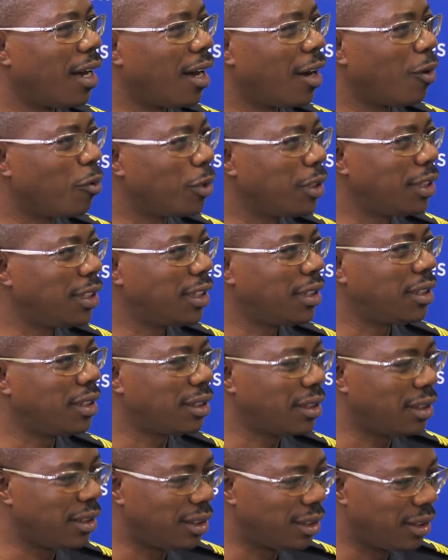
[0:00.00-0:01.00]
which
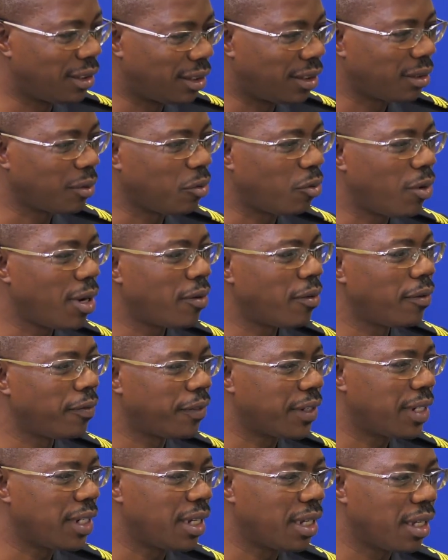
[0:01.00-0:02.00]
is one
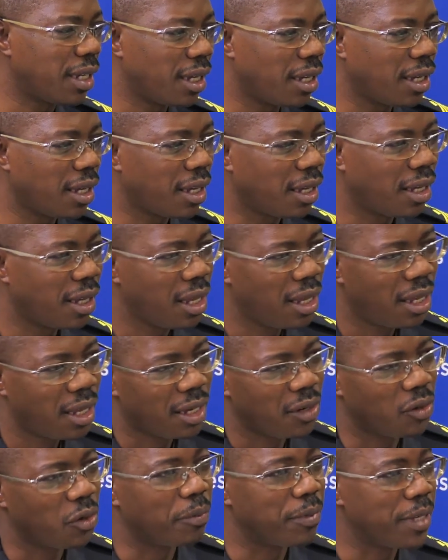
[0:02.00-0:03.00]
of the
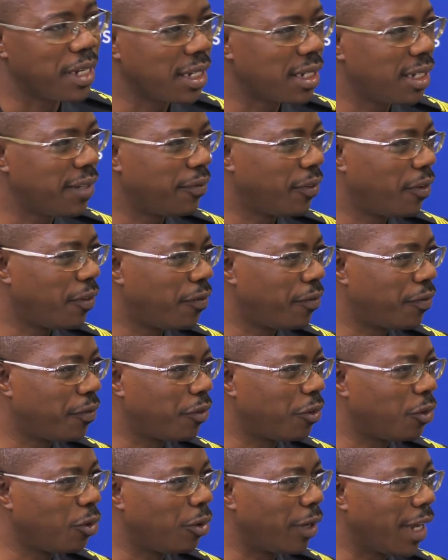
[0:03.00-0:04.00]
objective of
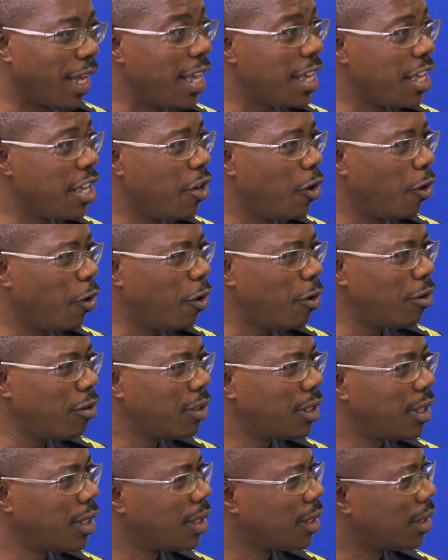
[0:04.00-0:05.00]
AEO,
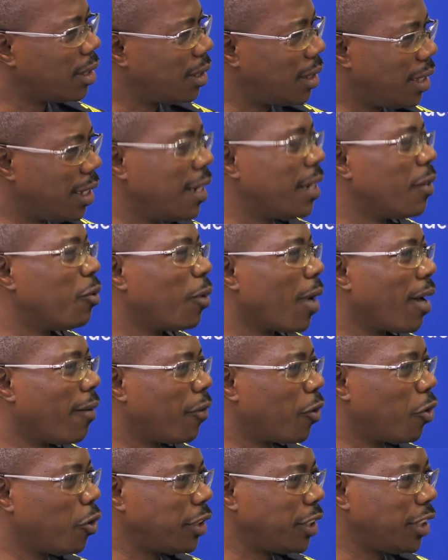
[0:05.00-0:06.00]
then we have
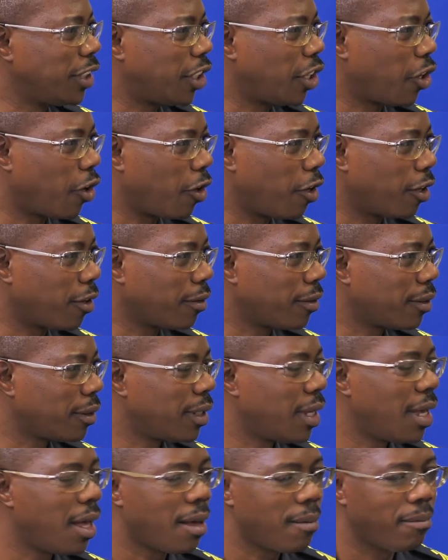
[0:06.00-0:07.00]
got it wrong.
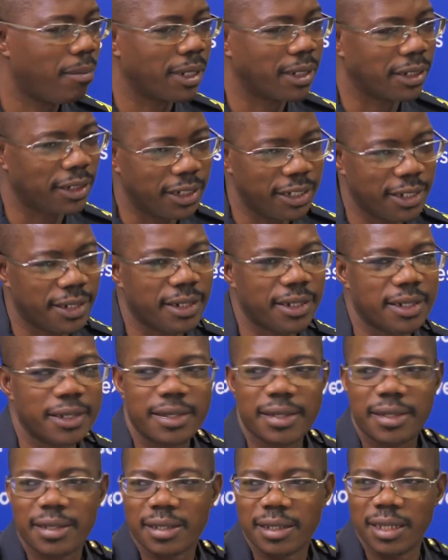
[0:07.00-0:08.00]
But this
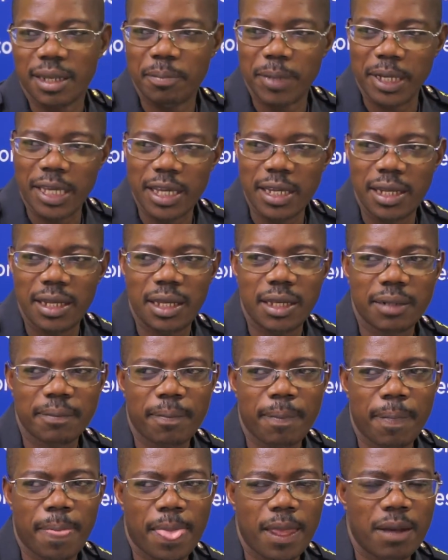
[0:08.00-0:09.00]
is the beginning,
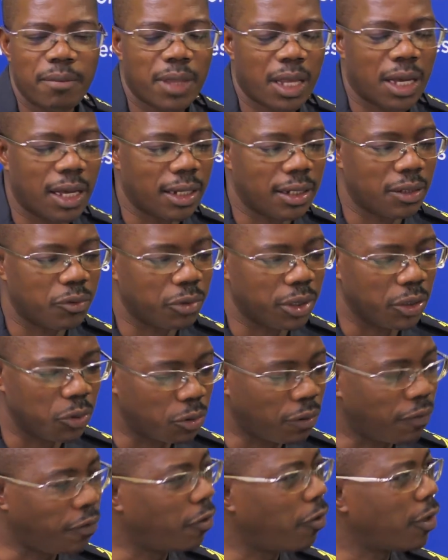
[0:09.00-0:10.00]
and we look
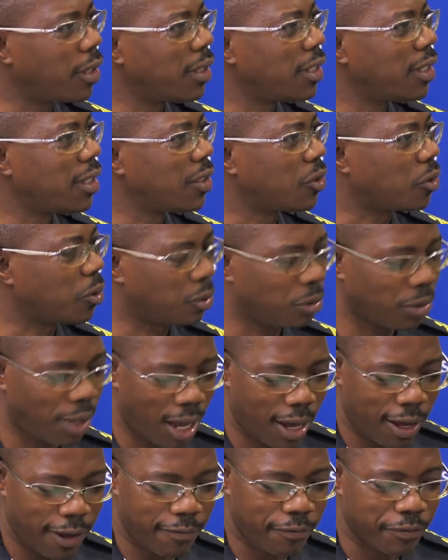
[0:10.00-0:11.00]
forward to
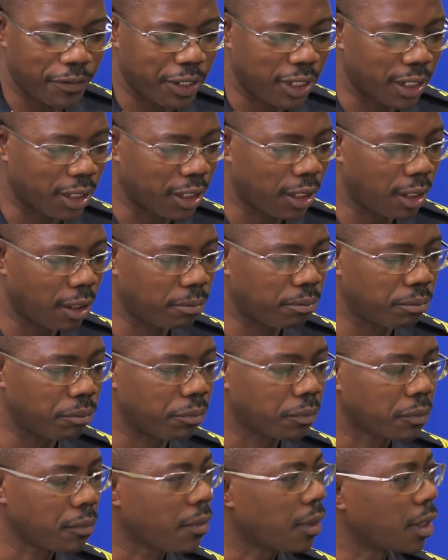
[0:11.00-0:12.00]
having
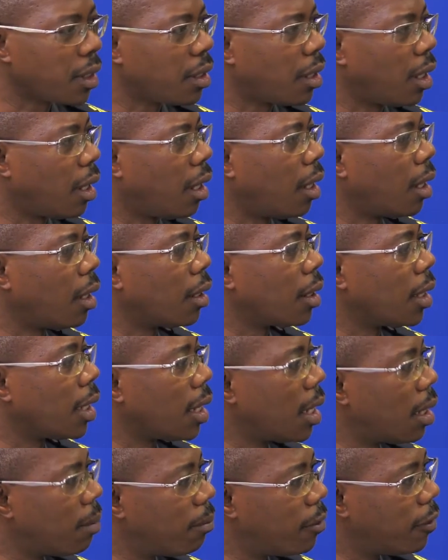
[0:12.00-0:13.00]
a
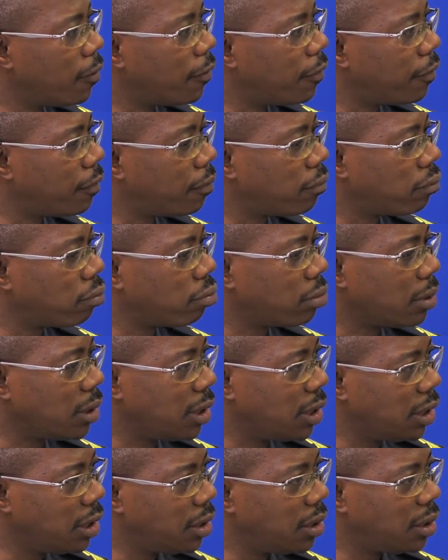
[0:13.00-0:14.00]
number of
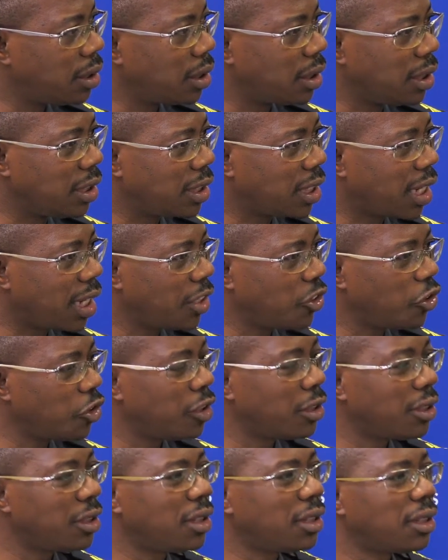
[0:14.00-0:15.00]
these
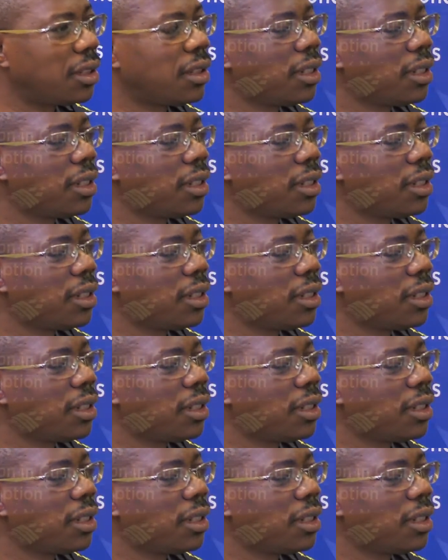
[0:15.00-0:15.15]
discussions.